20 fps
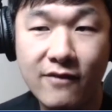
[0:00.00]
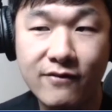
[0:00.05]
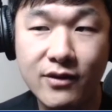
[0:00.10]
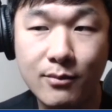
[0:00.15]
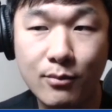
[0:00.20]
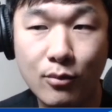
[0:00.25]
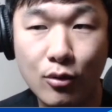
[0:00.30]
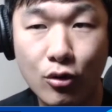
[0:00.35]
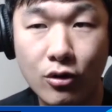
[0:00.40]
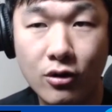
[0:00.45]
the
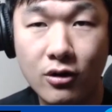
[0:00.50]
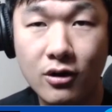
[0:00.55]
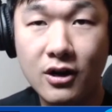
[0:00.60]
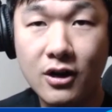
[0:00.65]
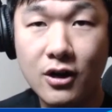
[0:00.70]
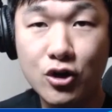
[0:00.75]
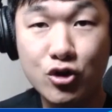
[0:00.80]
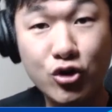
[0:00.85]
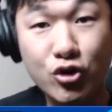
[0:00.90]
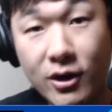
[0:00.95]
more
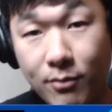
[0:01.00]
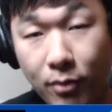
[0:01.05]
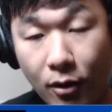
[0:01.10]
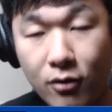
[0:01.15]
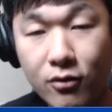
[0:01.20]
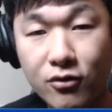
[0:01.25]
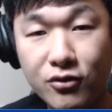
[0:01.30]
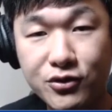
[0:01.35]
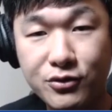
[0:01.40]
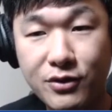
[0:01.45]
trade
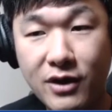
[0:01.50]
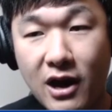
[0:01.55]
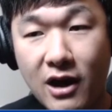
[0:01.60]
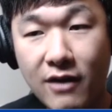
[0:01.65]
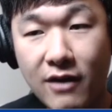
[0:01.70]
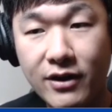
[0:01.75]
partners you have,